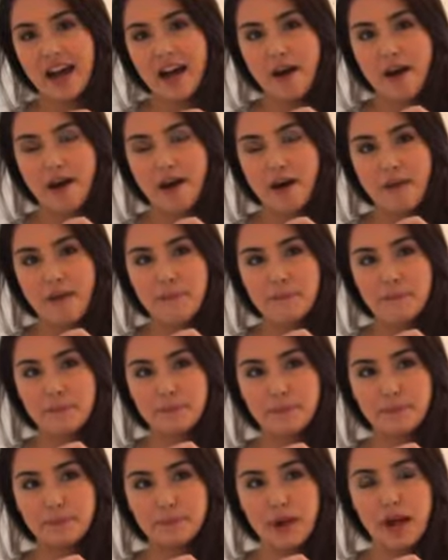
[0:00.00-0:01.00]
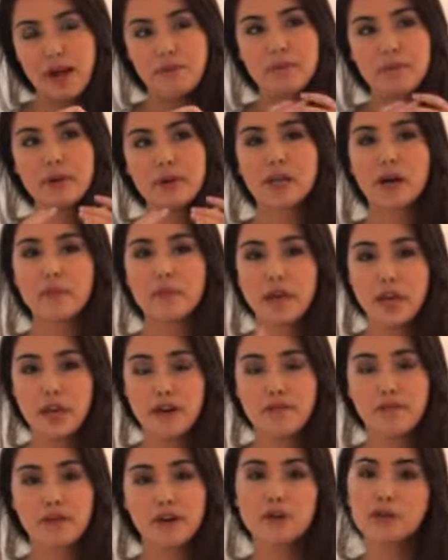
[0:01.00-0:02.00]
Um, I've been coming
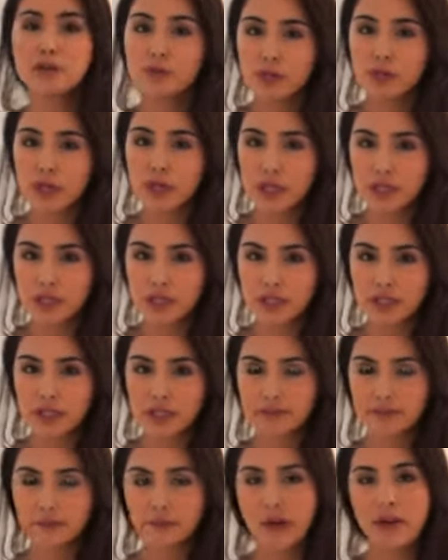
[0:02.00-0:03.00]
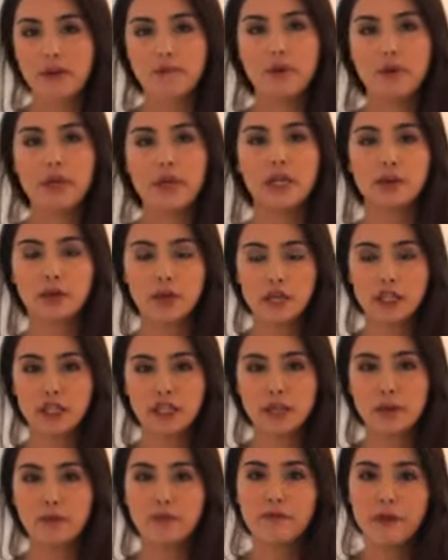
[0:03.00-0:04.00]
here for two years. I've been endorsing
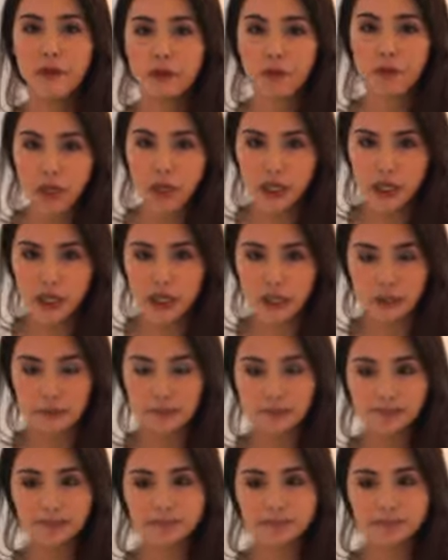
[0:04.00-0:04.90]
them for one year.